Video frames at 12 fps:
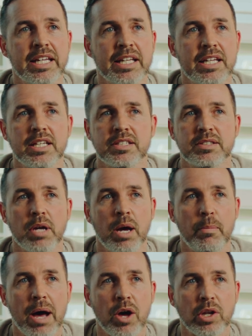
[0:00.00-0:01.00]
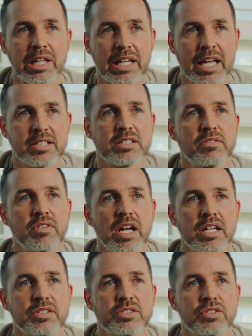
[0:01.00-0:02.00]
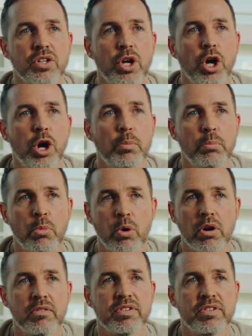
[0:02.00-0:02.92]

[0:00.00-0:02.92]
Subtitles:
it is about less of us, more of